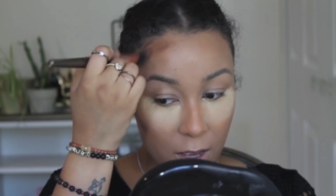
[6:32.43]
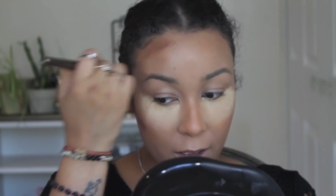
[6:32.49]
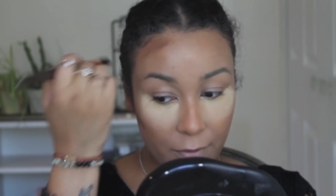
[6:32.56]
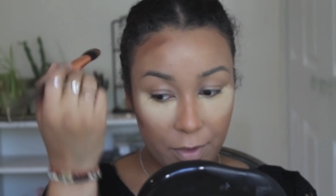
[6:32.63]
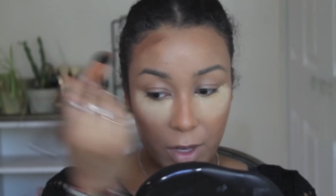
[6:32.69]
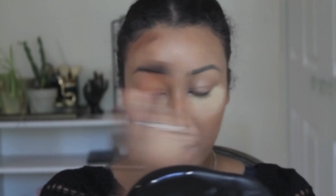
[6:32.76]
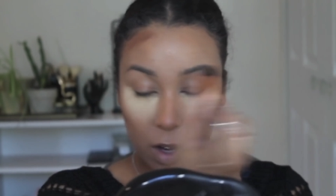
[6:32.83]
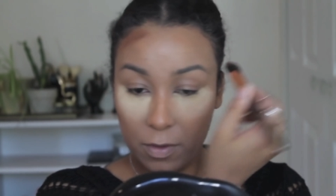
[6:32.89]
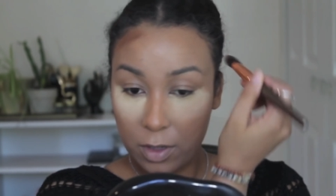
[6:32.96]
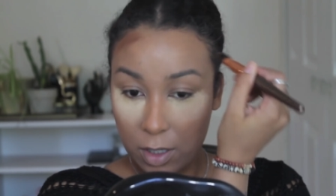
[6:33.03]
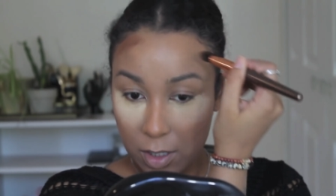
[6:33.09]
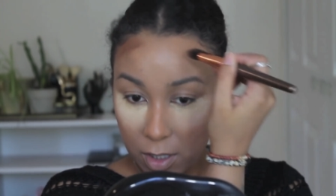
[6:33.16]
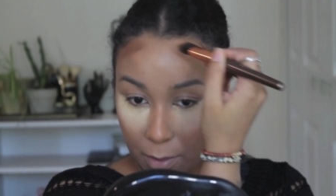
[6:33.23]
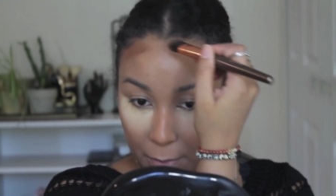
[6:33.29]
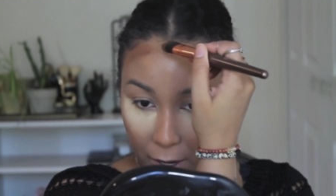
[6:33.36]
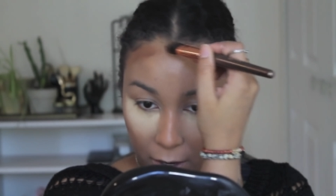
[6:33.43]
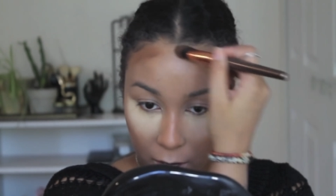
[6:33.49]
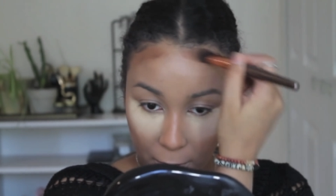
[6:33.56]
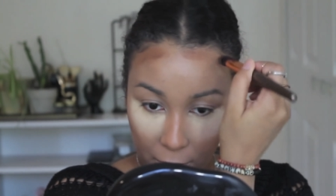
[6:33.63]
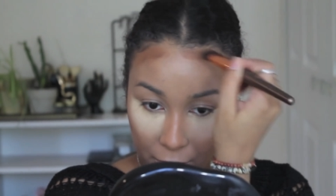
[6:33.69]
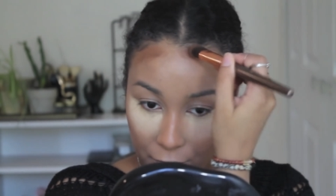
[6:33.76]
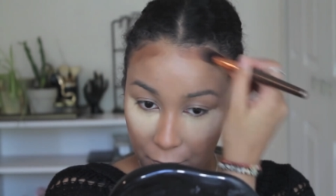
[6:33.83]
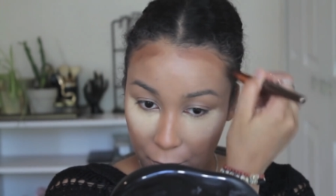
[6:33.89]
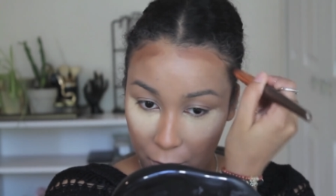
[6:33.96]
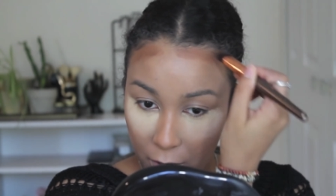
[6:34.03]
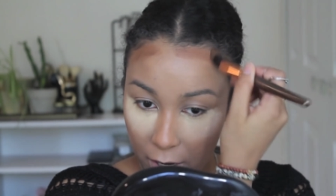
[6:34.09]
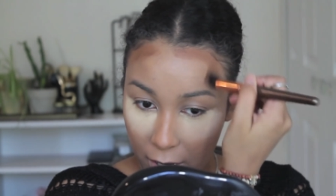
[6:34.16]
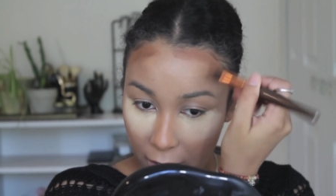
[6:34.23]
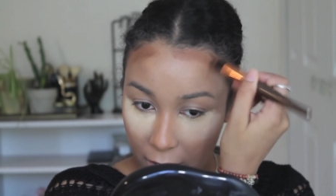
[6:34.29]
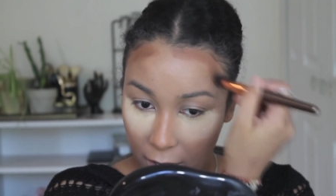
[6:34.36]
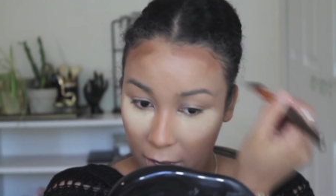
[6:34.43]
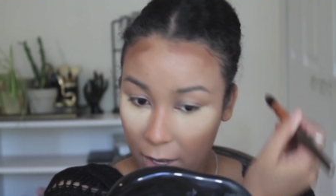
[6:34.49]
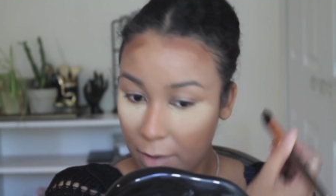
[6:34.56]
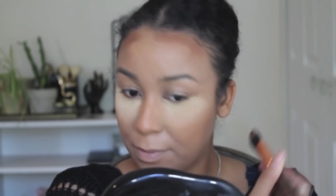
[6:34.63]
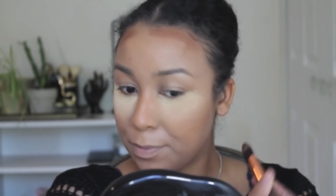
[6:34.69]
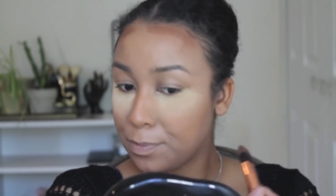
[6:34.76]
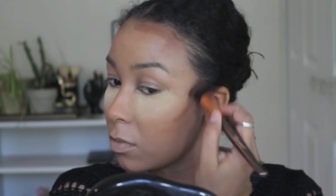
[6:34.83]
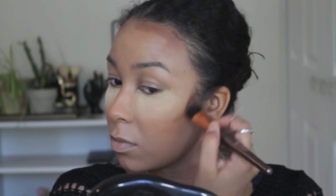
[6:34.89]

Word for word: And then obviously back on my forehead.